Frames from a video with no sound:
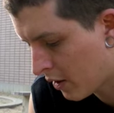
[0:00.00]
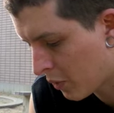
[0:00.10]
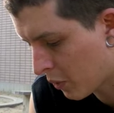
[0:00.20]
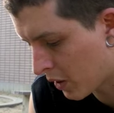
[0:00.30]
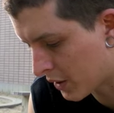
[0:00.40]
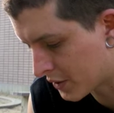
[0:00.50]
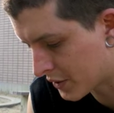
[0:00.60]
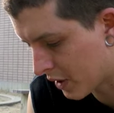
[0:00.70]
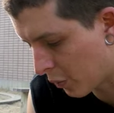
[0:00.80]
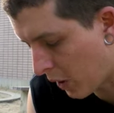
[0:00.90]

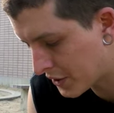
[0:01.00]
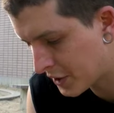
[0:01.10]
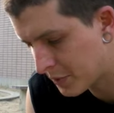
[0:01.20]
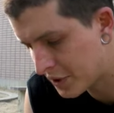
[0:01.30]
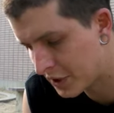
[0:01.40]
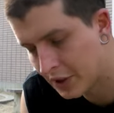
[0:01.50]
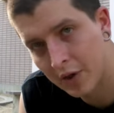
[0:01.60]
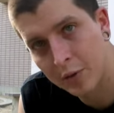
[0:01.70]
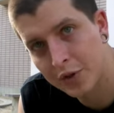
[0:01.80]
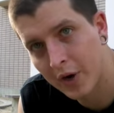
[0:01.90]
was a washing machine,
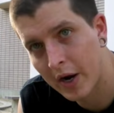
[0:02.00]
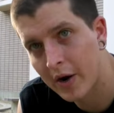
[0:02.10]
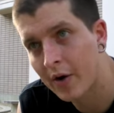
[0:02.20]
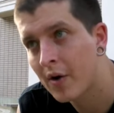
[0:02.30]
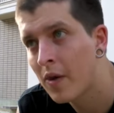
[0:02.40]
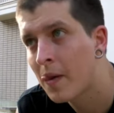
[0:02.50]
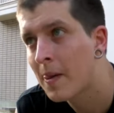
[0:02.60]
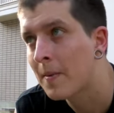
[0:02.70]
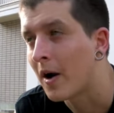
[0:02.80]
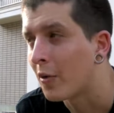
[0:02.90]
no dryer,
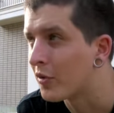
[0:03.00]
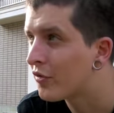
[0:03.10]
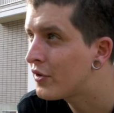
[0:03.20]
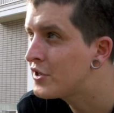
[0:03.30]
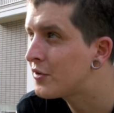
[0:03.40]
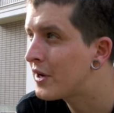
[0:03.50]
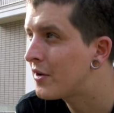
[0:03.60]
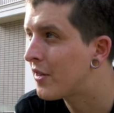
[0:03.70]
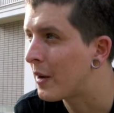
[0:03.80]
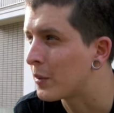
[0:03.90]
a
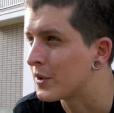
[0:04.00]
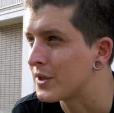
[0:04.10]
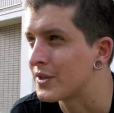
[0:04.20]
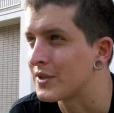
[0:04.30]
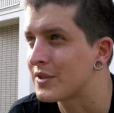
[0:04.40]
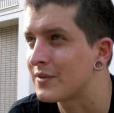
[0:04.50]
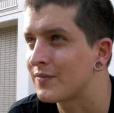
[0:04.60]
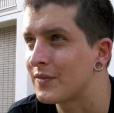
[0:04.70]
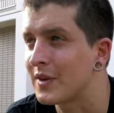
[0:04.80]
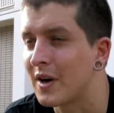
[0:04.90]
refrigerator that was
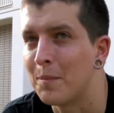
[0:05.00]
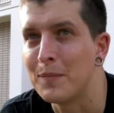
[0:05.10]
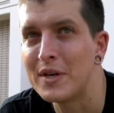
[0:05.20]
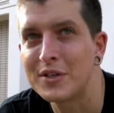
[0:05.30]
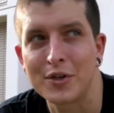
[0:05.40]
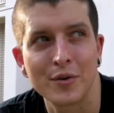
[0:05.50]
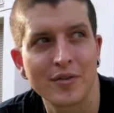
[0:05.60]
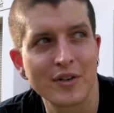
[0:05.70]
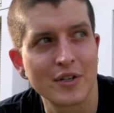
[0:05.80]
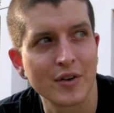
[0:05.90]
a miniature
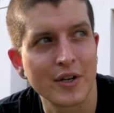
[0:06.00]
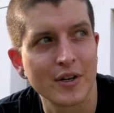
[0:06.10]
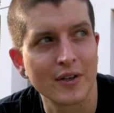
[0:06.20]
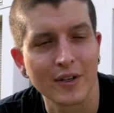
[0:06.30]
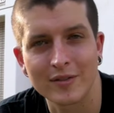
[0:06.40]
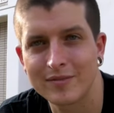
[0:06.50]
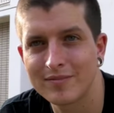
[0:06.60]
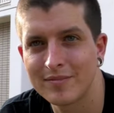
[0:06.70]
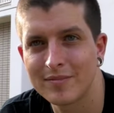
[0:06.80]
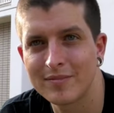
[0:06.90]
refrigerator, like
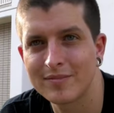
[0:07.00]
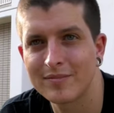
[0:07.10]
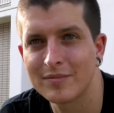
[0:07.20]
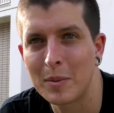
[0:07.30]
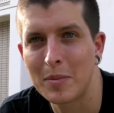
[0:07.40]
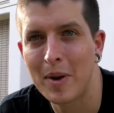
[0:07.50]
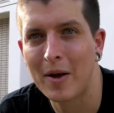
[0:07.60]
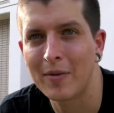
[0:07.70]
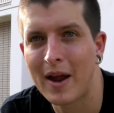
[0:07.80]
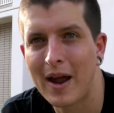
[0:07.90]
maybe
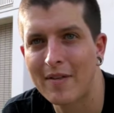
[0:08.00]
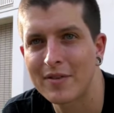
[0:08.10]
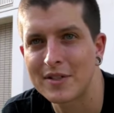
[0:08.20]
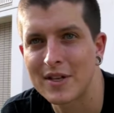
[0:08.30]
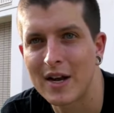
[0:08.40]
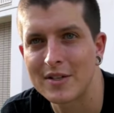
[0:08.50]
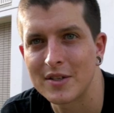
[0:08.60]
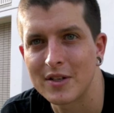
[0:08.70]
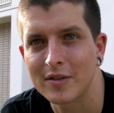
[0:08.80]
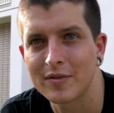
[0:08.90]
about half the size
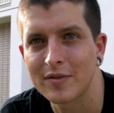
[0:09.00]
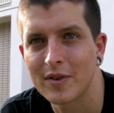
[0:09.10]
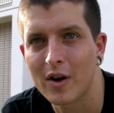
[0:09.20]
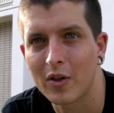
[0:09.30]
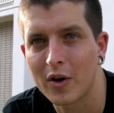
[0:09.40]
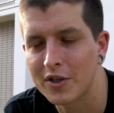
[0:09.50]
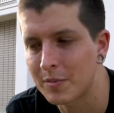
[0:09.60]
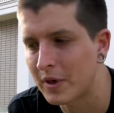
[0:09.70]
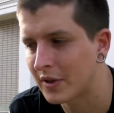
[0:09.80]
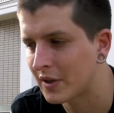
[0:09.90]
of a large
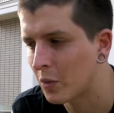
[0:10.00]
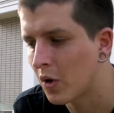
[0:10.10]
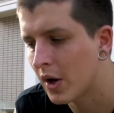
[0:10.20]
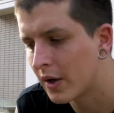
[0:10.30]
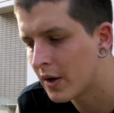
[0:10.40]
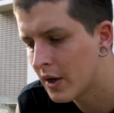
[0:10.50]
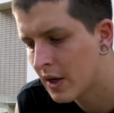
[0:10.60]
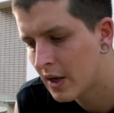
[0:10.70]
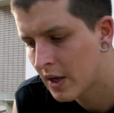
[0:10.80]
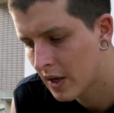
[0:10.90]
American one,
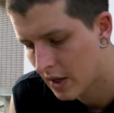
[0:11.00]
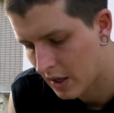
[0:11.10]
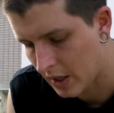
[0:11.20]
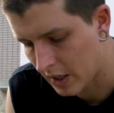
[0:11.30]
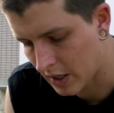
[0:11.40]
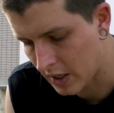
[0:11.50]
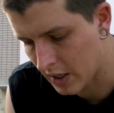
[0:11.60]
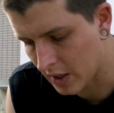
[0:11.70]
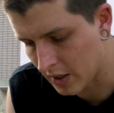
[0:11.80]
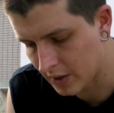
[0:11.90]

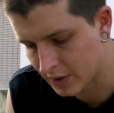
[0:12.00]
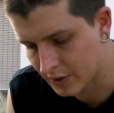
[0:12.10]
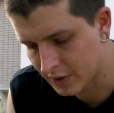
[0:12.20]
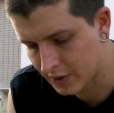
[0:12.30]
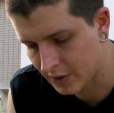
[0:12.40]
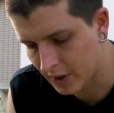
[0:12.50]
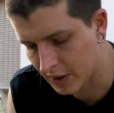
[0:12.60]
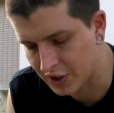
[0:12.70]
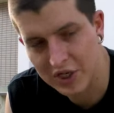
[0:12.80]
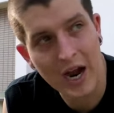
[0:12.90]
and
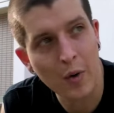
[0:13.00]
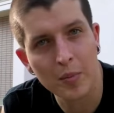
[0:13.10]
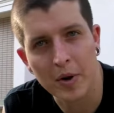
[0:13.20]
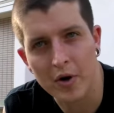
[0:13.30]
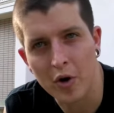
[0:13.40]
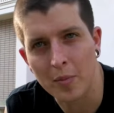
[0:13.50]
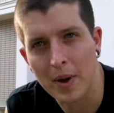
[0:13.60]
a shower but no